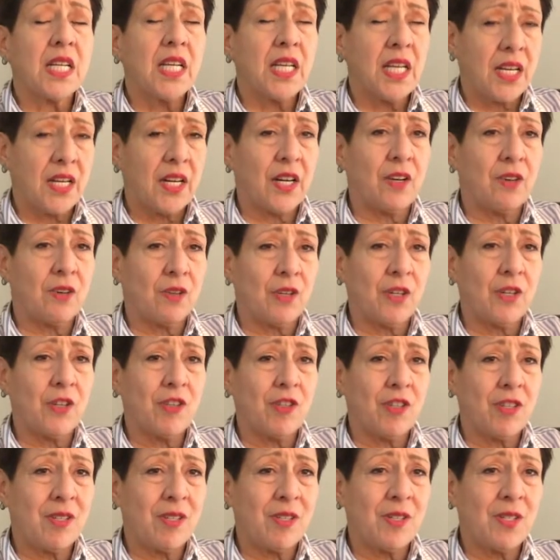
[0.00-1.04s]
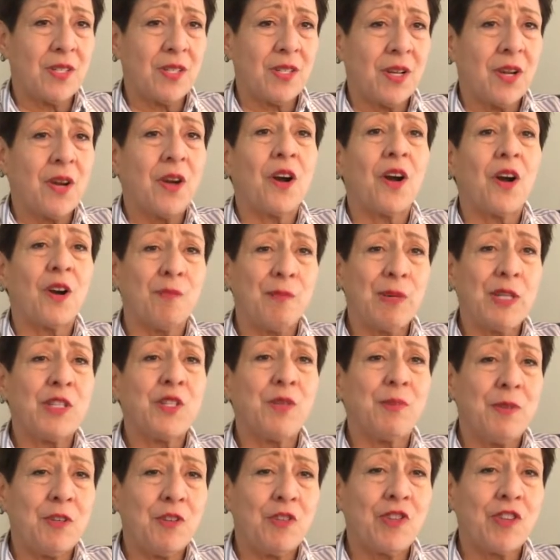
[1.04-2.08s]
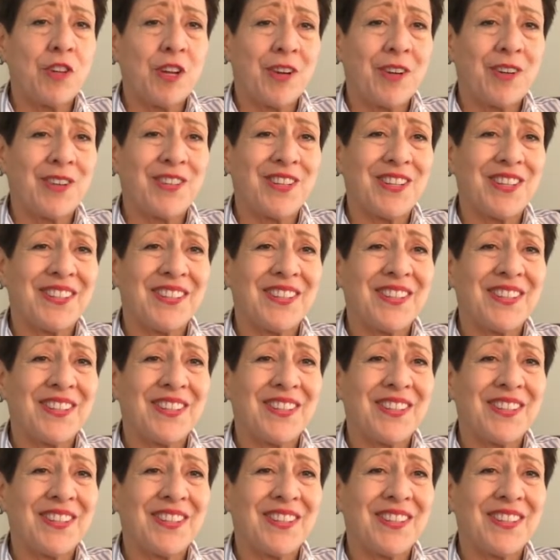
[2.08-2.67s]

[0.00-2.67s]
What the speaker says: in our origins are meant to be shared.